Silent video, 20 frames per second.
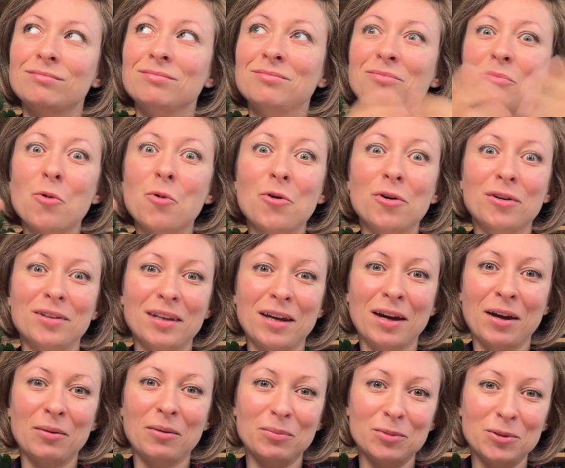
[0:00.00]
more
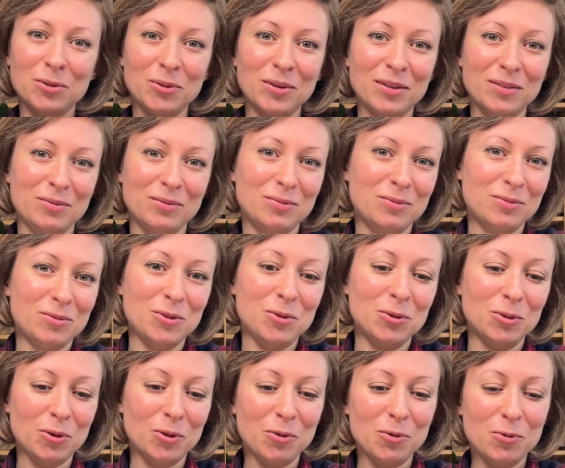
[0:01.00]
time to
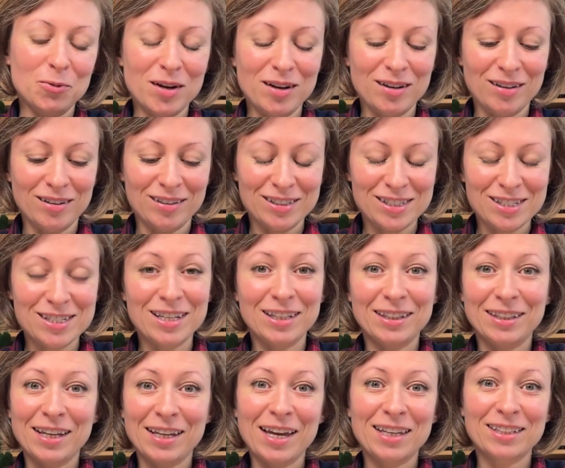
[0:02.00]

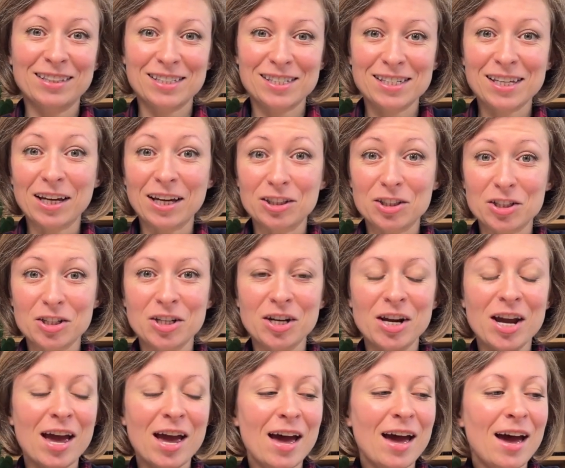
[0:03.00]
sit and sketch,
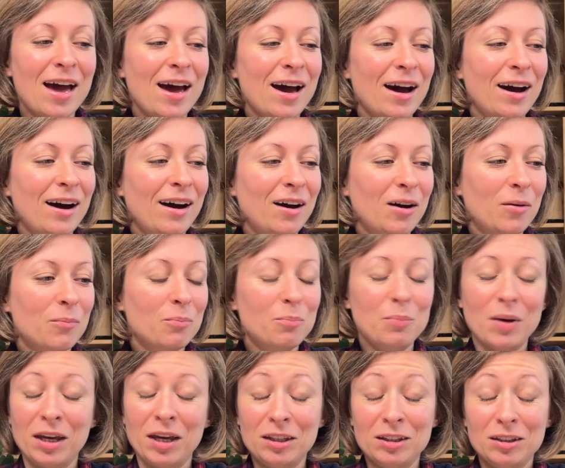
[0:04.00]

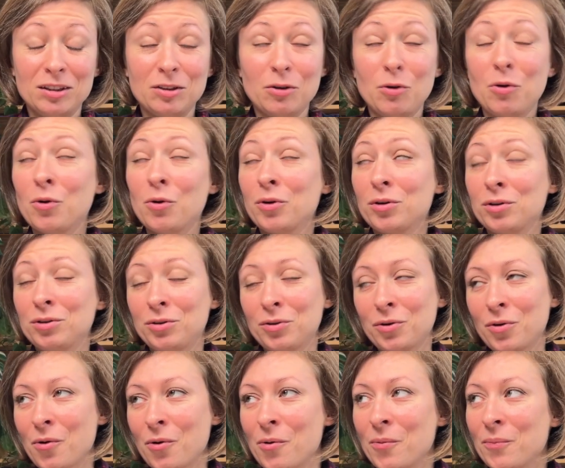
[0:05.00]
paint or
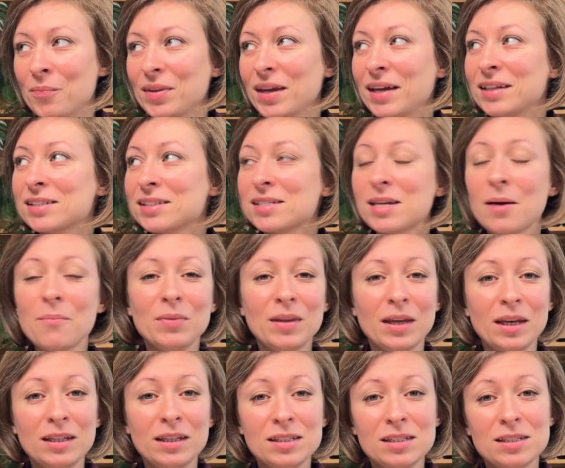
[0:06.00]
draw, and some
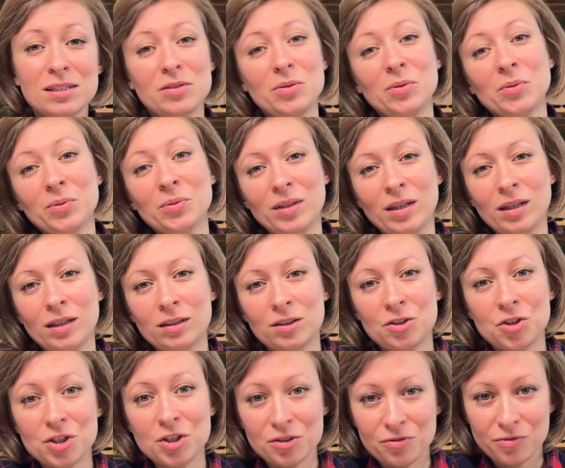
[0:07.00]
days you need
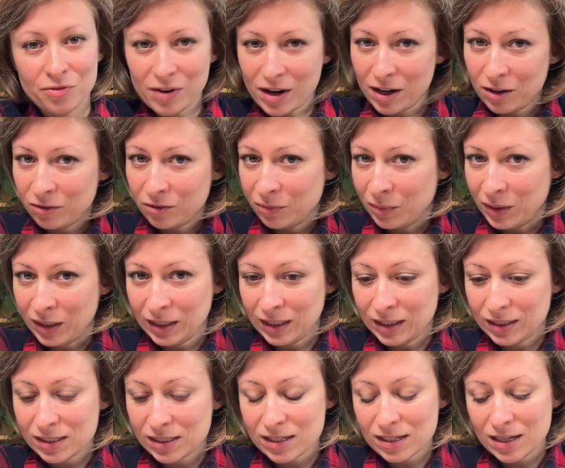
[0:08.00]
just 5
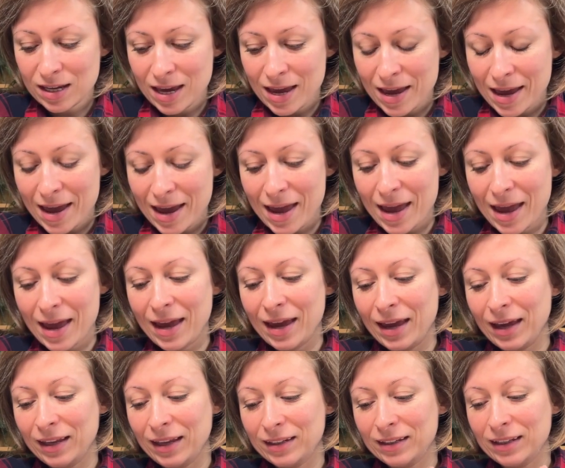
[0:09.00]
minutes,
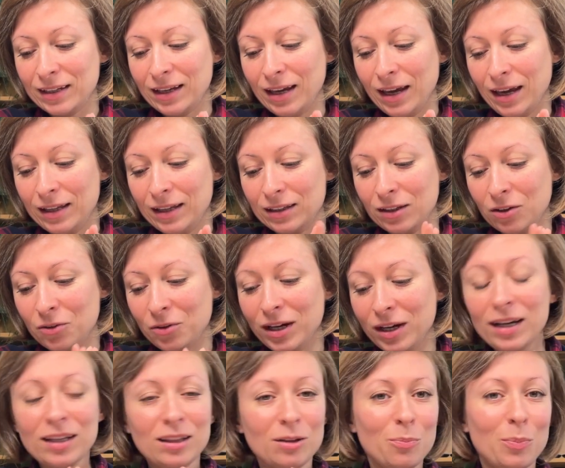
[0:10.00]
and it
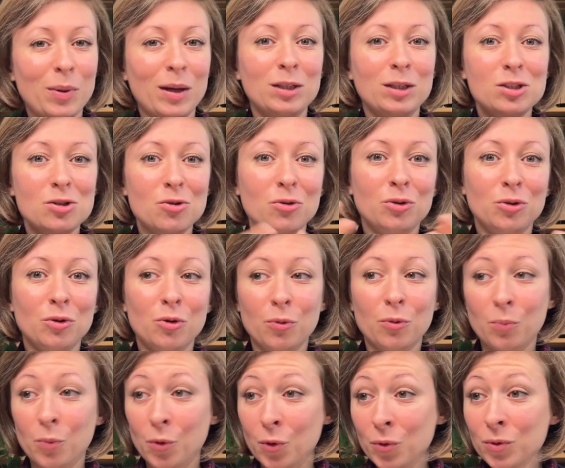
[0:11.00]
really depends on your
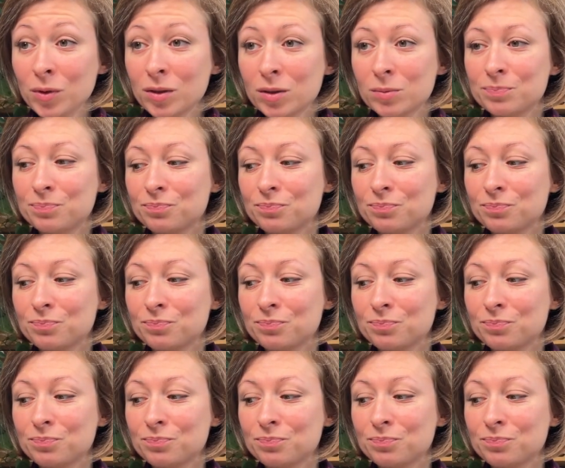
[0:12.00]
mood,